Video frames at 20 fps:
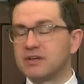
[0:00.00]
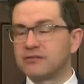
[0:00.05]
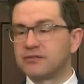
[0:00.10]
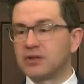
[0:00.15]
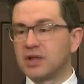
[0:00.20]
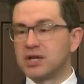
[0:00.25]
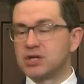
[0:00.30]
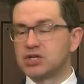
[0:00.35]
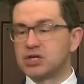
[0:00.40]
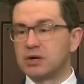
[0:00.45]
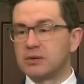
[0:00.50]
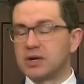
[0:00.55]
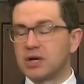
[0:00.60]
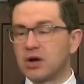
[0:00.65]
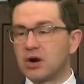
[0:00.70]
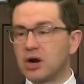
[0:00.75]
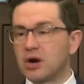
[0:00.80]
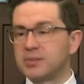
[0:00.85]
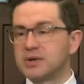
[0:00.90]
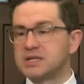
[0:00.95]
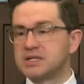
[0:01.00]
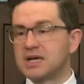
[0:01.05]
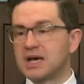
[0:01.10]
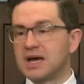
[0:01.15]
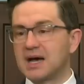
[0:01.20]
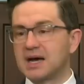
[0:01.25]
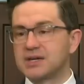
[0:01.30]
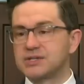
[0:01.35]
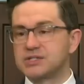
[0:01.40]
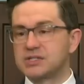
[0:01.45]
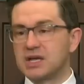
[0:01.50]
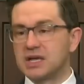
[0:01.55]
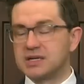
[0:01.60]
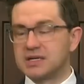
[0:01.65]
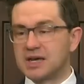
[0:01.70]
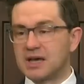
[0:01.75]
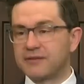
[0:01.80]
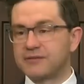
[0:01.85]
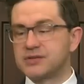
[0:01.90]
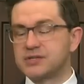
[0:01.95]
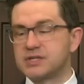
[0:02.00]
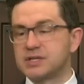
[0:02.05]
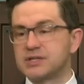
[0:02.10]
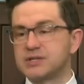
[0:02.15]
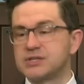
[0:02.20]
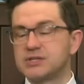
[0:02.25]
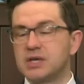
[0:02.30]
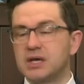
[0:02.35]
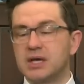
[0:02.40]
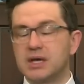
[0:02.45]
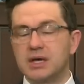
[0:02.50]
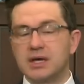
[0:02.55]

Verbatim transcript: inflationary carbon tax and deficits,